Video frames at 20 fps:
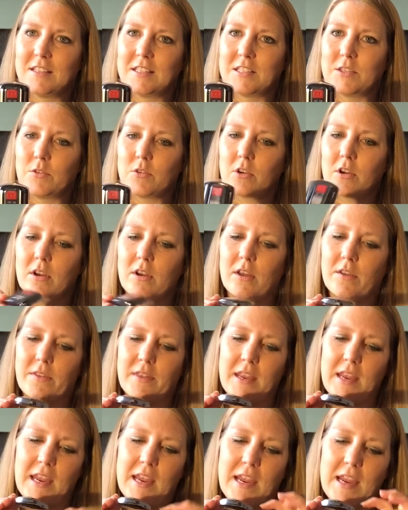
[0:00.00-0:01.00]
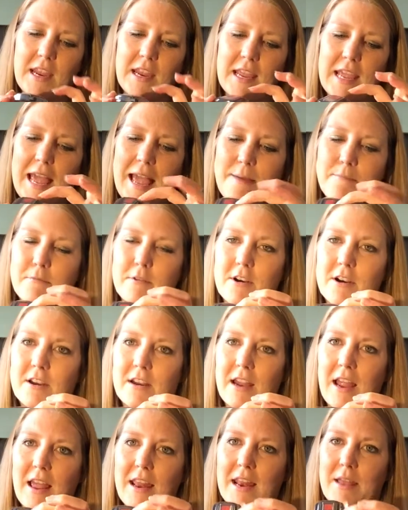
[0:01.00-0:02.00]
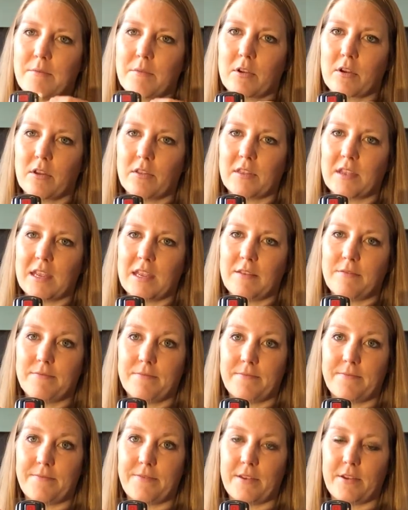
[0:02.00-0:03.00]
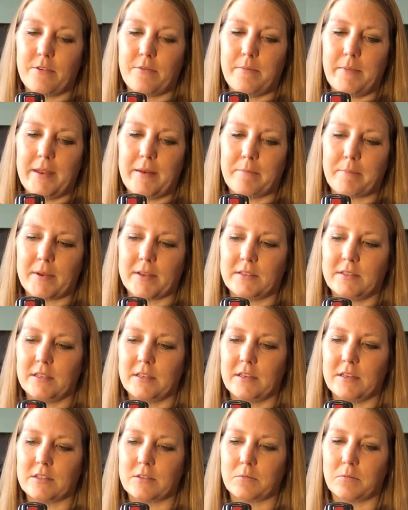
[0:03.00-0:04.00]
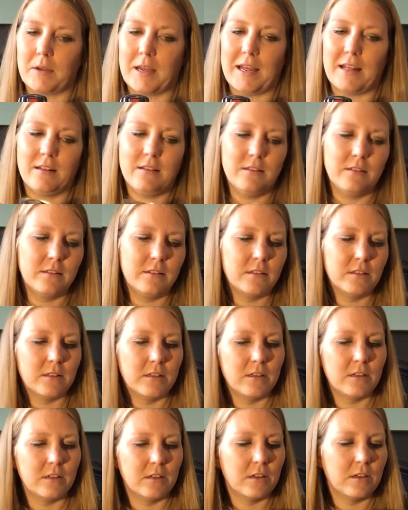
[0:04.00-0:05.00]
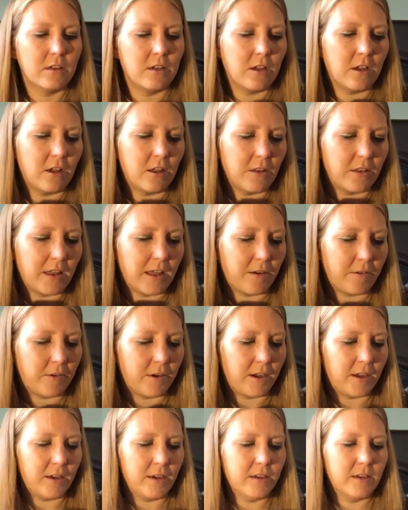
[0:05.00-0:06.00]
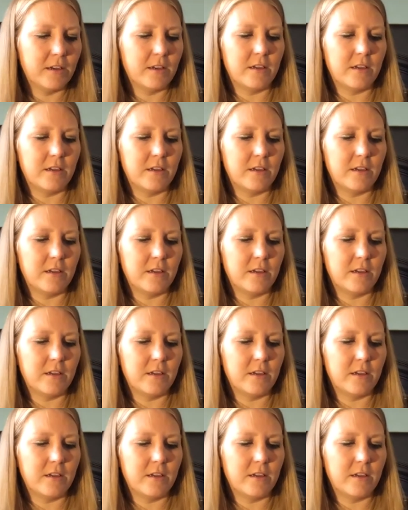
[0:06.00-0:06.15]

So we've got the camera and then we've got the filming button as well on that one.